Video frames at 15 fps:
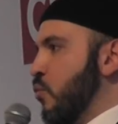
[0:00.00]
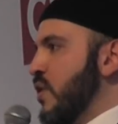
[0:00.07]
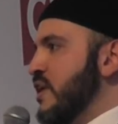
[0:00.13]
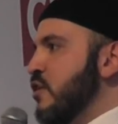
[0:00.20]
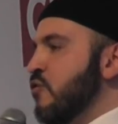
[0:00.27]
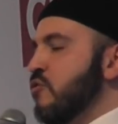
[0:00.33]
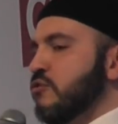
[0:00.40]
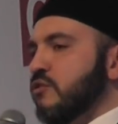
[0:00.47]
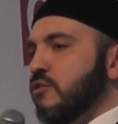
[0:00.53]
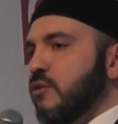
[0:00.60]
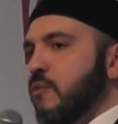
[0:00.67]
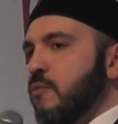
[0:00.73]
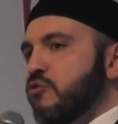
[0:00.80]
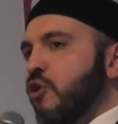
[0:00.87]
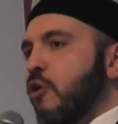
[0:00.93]
We don't
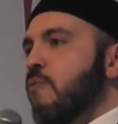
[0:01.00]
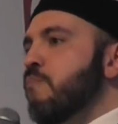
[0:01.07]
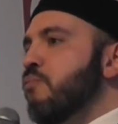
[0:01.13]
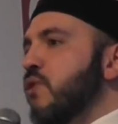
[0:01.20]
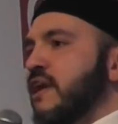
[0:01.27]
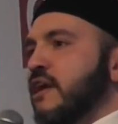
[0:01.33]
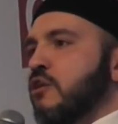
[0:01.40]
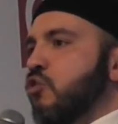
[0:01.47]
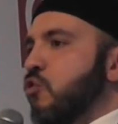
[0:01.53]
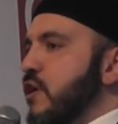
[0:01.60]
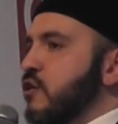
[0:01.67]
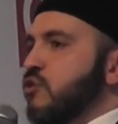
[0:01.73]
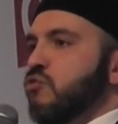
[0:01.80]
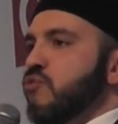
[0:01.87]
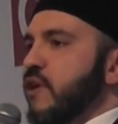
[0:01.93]
bring
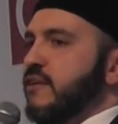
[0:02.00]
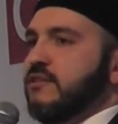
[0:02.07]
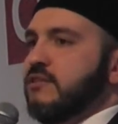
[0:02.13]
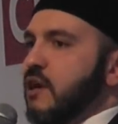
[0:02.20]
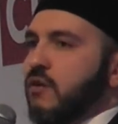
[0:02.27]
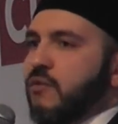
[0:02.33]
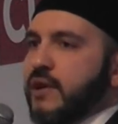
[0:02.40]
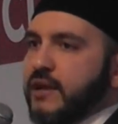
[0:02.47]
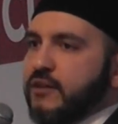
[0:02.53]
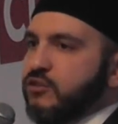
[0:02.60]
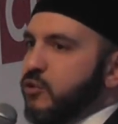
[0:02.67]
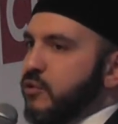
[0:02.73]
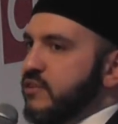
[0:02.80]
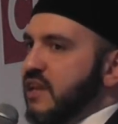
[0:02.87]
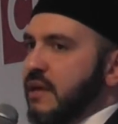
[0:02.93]
critical race theory
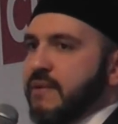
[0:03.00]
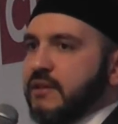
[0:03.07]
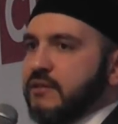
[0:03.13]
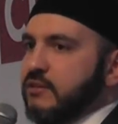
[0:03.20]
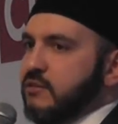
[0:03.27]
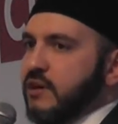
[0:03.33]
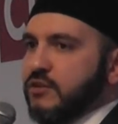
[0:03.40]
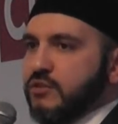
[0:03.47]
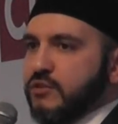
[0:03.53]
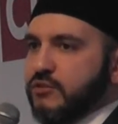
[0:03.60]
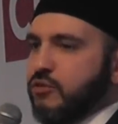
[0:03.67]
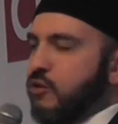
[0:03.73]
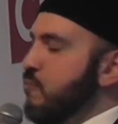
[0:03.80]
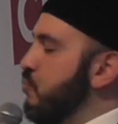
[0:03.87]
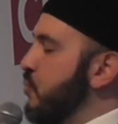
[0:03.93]
into Islamic
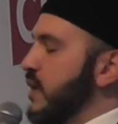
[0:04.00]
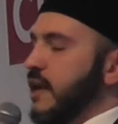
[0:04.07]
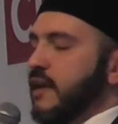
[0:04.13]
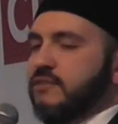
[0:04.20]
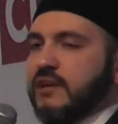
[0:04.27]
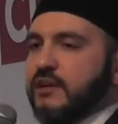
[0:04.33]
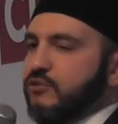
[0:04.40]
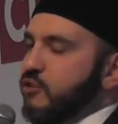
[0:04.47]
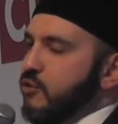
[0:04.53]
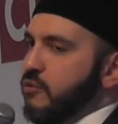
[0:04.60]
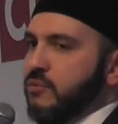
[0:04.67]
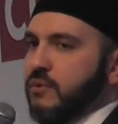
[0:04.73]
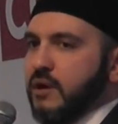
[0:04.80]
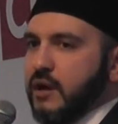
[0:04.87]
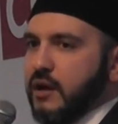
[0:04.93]
discussions. Don't bring it
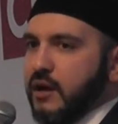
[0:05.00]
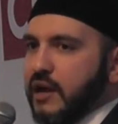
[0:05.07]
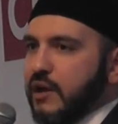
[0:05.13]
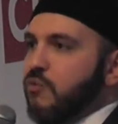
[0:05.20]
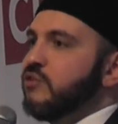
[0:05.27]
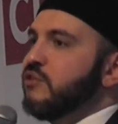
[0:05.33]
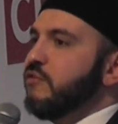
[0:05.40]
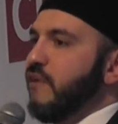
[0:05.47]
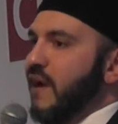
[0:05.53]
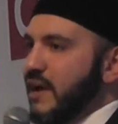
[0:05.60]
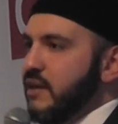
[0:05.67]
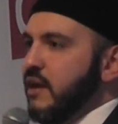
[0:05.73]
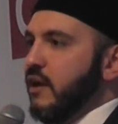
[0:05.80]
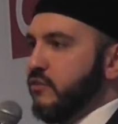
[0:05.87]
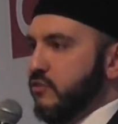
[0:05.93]
into, it will
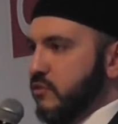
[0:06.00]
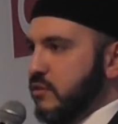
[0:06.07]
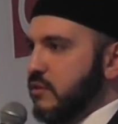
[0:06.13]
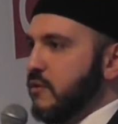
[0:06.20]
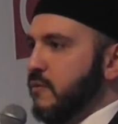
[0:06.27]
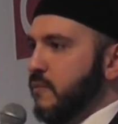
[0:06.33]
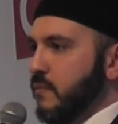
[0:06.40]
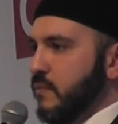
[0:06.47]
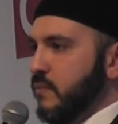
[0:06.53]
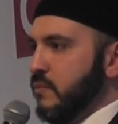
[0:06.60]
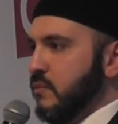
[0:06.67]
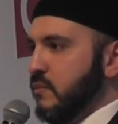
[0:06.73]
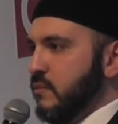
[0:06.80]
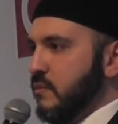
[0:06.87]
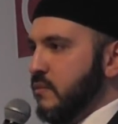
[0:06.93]
divide us.
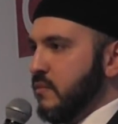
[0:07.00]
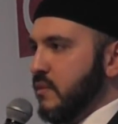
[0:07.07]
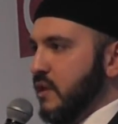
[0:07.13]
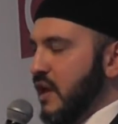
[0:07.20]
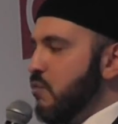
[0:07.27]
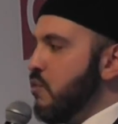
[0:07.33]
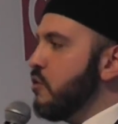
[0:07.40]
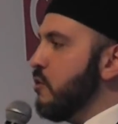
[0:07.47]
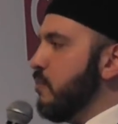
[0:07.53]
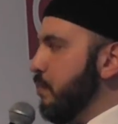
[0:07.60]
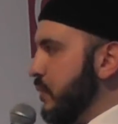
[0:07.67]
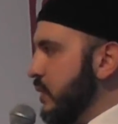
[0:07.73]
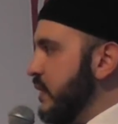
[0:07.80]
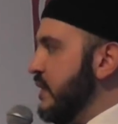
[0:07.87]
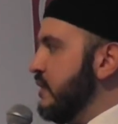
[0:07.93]
It will
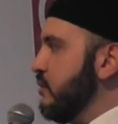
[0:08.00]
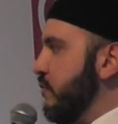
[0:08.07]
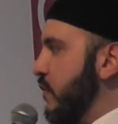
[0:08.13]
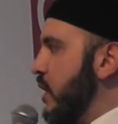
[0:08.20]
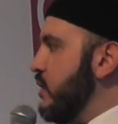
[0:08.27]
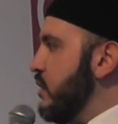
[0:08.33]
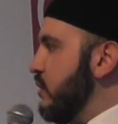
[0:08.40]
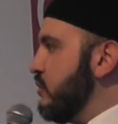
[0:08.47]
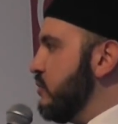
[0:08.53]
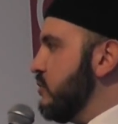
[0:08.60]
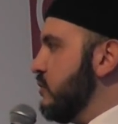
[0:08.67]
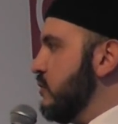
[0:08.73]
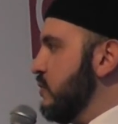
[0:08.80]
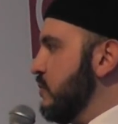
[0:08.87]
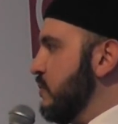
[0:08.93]
completely divide
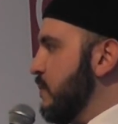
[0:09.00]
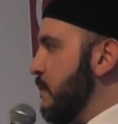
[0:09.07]
us.